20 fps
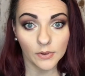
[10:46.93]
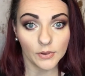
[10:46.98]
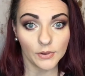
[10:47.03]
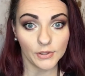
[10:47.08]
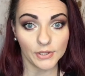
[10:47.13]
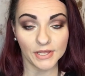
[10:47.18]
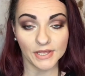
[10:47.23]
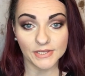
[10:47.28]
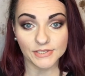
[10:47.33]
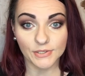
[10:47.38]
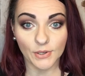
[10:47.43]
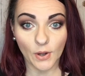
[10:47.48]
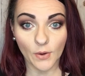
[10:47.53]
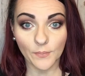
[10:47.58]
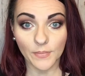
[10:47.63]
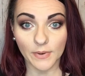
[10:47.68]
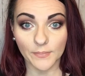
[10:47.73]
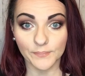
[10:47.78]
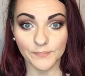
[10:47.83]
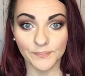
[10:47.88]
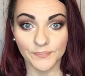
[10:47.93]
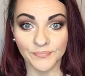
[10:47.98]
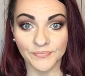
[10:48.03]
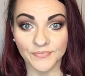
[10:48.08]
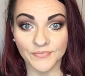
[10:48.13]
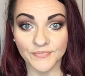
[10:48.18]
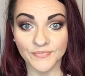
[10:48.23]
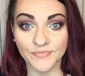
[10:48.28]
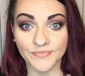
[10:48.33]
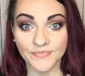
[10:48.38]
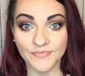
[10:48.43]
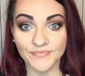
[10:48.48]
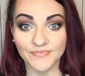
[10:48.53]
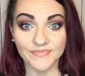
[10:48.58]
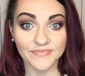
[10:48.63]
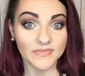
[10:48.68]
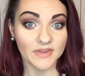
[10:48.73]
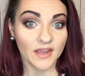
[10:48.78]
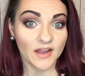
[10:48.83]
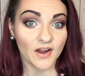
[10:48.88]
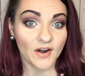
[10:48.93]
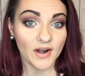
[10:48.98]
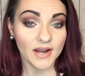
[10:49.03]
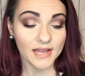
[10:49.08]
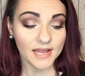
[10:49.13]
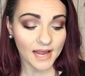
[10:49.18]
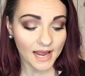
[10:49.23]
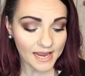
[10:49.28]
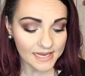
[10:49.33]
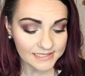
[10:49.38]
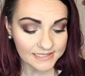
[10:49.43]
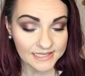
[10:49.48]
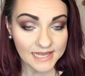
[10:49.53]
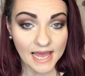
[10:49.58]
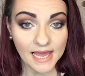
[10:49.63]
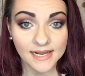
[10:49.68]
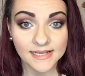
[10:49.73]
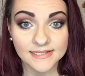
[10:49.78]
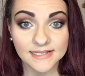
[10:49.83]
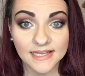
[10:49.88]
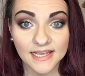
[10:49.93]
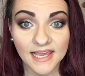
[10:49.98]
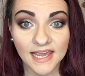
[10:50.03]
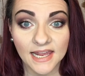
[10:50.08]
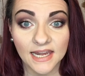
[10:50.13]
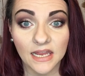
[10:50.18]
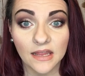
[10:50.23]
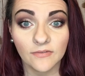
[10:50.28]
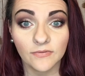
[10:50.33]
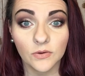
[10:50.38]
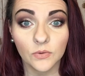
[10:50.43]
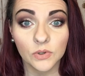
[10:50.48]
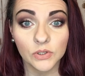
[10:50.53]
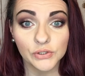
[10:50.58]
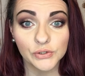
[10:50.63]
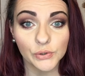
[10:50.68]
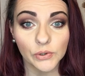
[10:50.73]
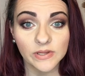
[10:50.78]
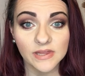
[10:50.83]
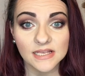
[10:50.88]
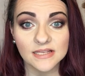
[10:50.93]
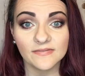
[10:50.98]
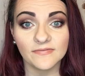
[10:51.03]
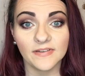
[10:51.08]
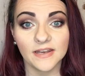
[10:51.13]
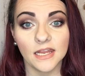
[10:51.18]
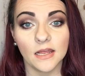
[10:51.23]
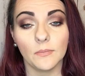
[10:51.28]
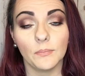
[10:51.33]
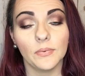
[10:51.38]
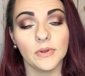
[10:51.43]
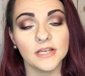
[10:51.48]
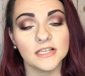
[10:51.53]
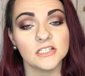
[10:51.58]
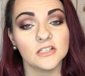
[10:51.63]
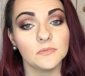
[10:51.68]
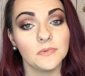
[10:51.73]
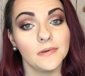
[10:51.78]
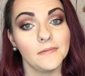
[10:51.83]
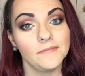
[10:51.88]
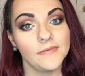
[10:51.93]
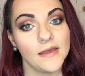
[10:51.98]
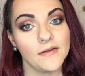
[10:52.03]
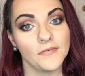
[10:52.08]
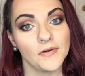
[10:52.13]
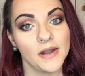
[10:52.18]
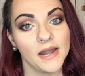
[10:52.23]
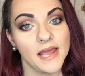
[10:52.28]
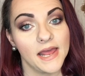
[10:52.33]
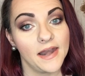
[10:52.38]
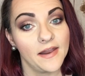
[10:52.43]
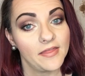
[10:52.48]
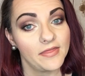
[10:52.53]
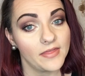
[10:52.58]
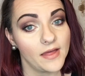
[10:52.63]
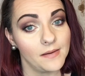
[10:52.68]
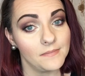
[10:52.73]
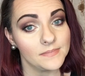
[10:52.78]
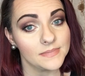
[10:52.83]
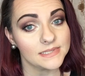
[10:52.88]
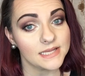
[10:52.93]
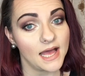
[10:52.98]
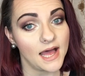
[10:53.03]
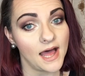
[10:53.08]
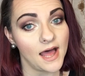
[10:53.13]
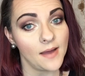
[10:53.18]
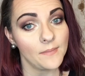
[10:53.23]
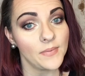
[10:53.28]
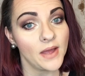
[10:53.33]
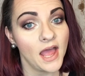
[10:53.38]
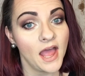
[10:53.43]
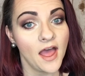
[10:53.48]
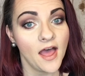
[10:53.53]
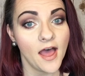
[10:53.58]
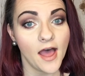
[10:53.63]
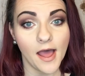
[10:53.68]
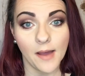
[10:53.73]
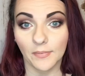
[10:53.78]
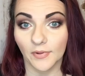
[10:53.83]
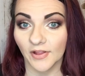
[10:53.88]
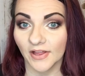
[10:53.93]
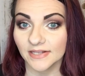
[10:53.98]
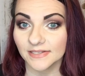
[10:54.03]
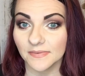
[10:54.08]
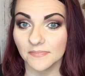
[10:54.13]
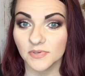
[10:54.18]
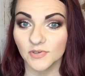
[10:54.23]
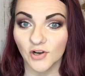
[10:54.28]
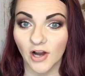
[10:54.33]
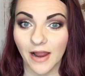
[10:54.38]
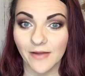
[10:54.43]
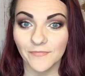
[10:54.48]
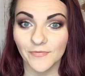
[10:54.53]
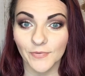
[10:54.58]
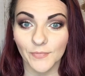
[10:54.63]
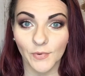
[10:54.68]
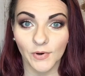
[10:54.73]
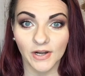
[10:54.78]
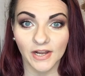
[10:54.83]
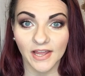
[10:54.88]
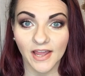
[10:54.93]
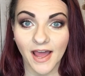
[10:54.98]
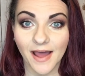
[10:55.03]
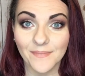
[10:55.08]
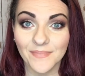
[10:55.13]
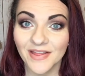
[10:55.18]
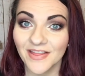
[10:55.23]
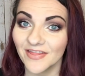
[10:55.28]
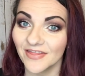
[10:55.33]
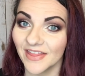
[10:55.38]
Looking so open. Alright guys, that is it. If you enjoyed this video, please do me a favor and hit a thumbs up. Click subscribe for more to come.